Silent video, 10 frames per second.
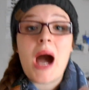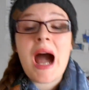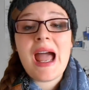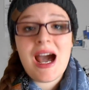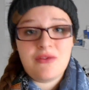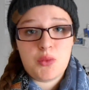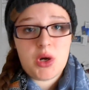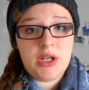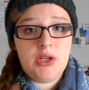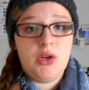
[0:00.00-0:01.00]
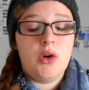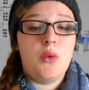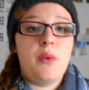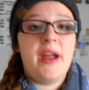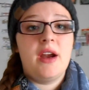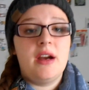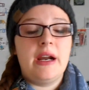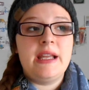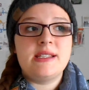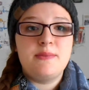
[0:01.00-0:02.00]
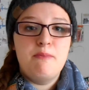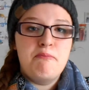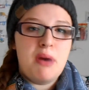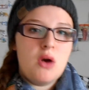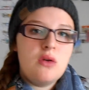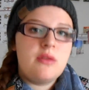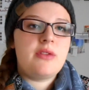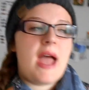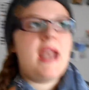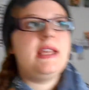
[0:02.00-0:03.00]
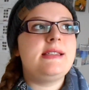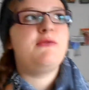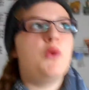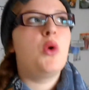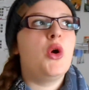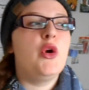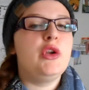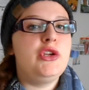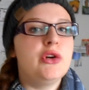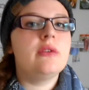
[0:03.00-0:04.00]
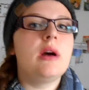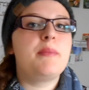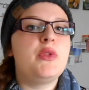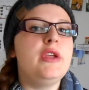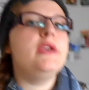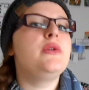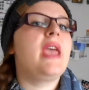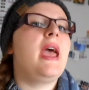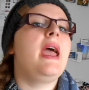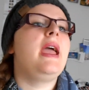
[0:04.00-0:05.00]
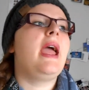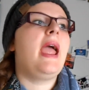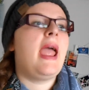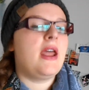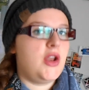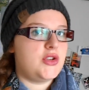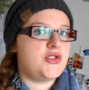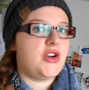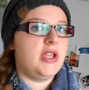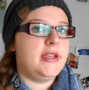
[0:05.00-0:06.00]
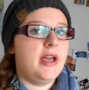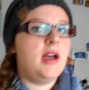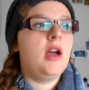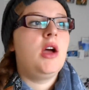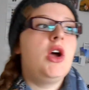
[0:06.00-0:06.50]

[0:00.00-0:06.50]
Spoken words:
I have one where it's both, and it's for Europe, the UK, and Australia.